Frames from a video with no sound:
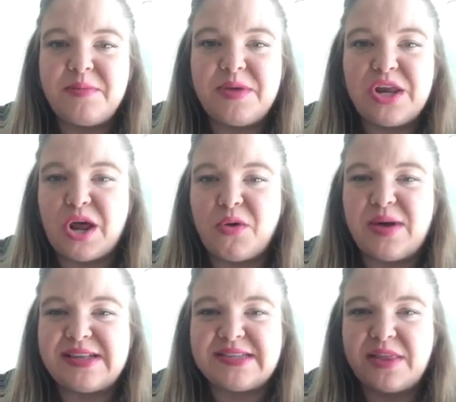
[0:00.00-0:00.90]
you know,
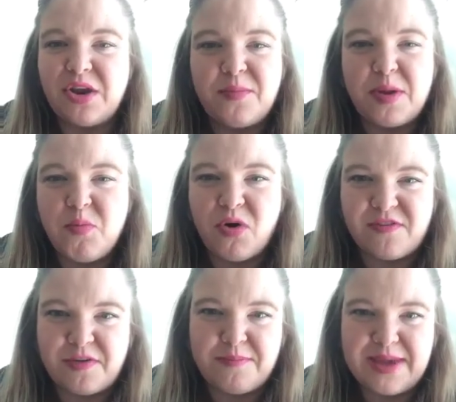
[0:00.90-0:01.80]
it's a little bit more
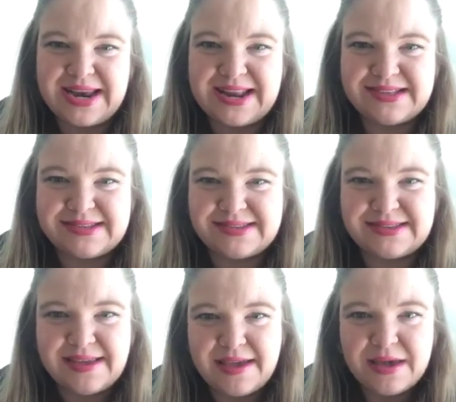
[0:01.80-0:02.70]
of a
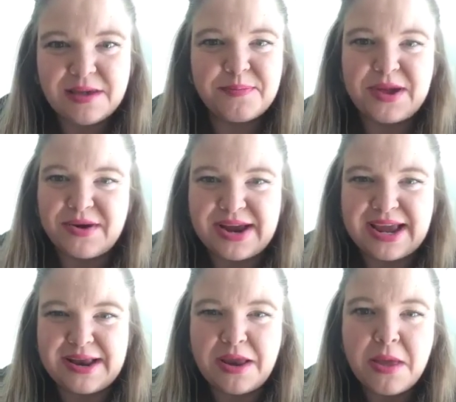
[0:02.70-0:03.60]
maintenance
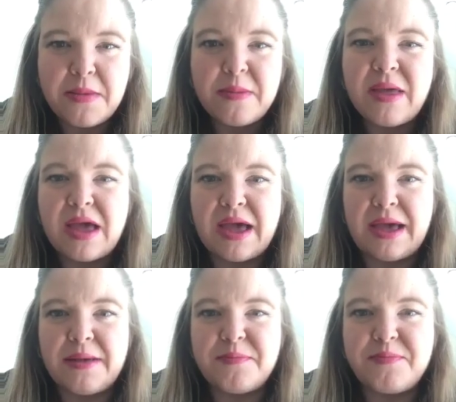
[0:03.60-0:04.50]
period.
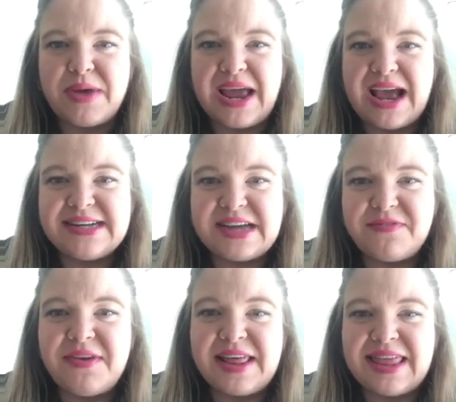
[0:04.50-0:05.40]
But I
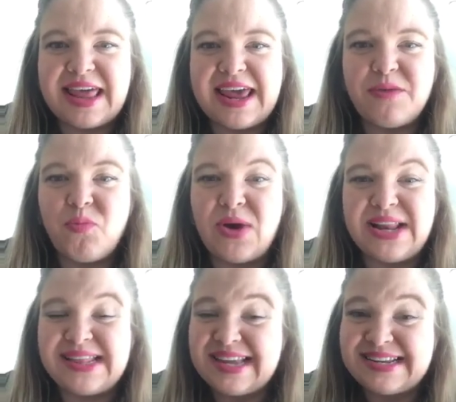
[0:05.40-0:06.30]
definitely like
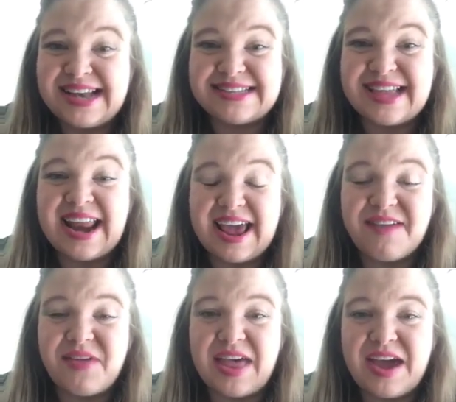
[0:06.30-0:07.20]
when the days that I
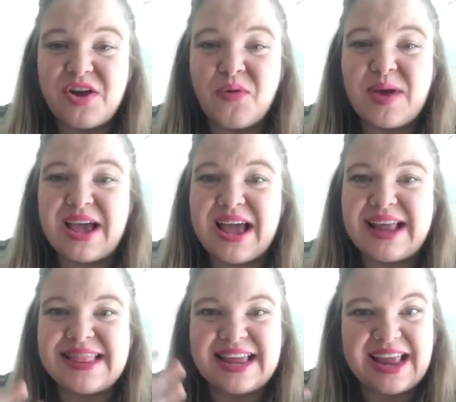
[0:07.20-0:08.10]
have a lot going
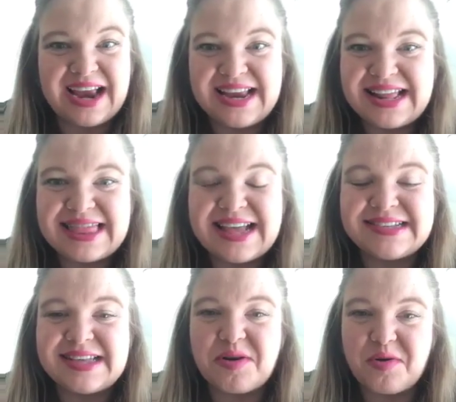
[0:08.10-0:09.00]
on that I need
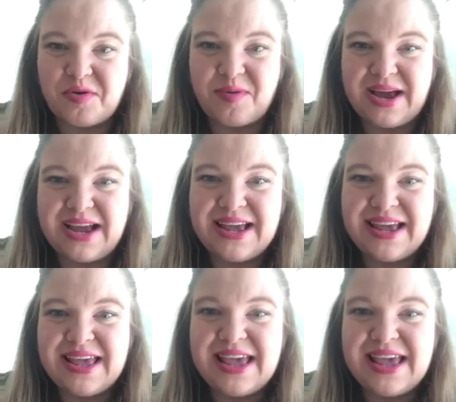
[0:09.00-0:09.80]
things that are quick.